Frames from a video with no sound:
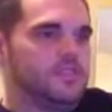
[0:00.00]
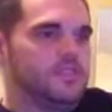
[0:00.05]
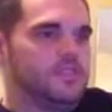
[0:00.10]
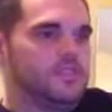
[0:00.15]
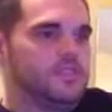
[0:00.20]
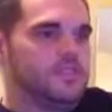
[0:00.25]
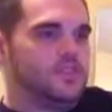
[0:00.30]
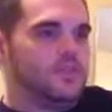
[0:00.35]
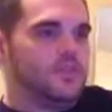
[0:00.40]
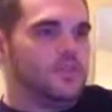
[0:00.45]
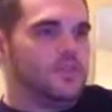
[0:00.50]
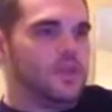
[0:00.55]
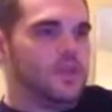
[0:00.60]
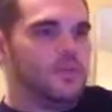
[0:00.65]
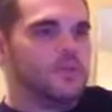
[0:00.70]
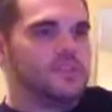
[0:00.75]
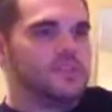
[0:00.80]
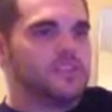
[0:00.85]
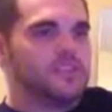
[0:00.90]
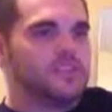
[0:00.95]
The
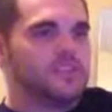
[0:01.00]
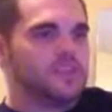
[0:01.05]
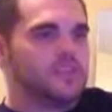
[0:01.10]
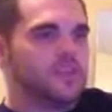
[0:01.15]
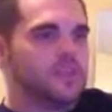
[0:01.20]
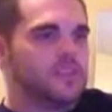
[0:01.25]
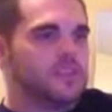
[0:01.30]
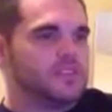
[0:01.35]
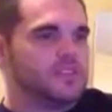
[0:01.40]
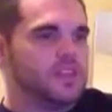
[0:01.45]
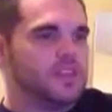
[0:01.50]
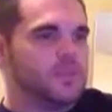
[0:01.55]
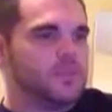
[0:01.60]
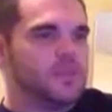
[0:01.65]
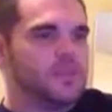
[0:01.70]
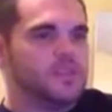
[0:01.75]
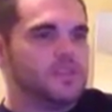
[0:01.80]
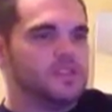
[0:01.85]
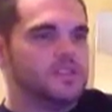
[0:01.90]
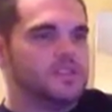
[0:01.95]
Bible says when they say
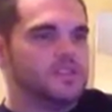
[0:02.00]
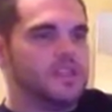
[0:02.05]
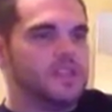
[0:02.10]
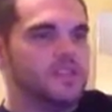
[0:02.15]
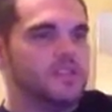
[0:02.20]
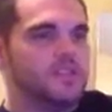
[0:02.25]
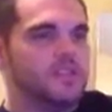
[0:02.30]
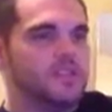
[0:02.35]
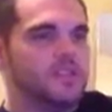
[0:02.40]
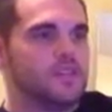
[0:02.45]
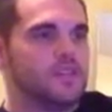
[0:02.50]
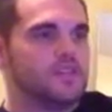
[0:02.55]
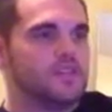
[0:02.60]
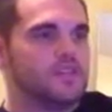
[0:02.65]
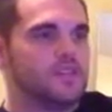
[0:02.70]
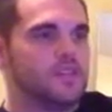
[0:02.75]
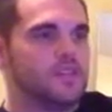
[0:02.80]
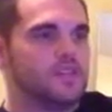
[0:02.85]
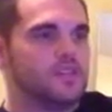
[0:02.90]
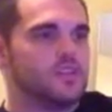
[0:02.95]
peace and safety, then
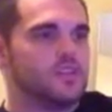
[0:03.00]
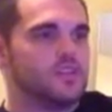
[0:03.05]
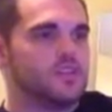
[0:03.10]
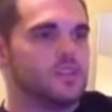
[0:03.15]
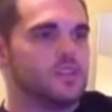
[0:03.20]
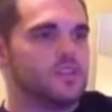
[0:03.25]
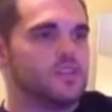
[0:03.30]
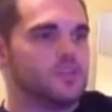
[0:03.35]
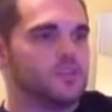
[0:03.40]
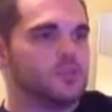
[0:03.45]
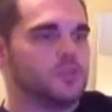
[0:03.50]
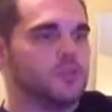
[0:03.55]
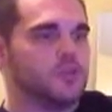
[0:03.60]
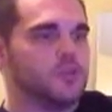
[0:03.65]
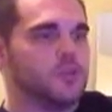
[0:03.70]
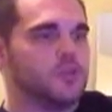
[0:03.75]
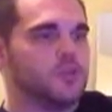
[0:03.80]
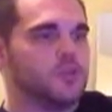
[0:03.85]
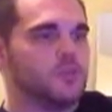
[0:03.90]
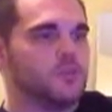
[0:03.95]
sudden destruction will
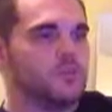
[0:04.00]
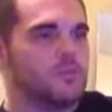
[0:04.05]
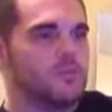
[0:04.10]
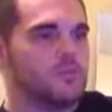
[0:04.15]
come.